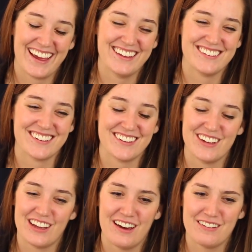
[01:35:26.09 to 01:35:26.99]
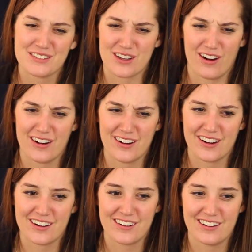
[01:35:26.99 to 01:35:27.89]
and so it was
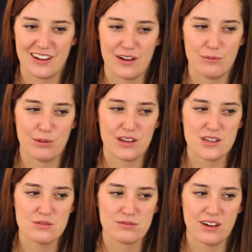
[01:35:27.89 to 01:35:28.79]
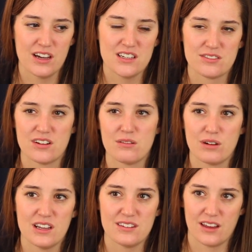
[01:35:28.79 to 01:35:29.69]
harder. But you find different
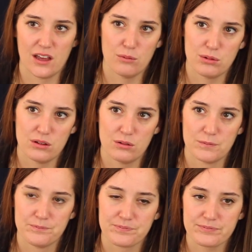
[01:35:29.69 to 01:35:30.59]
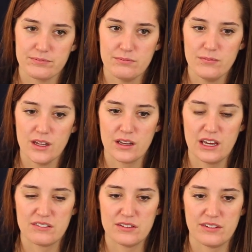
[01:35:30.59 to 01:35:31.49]
ways that help you. You
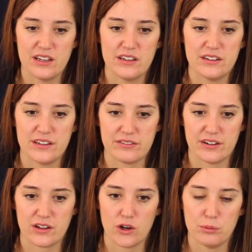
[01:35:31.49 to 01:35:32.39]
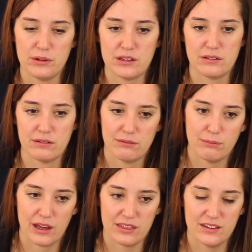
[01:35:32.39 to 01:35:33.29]
have to find different coping
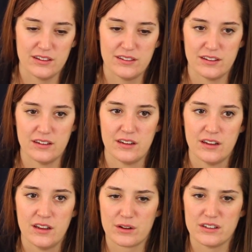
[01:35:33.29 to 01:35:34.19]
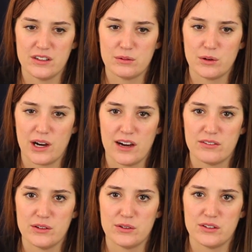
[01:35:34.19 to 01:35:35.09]
methods, and because you won't
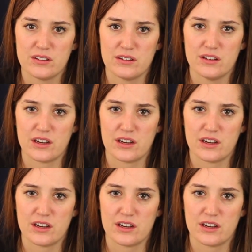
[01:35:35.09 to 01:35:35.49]
have those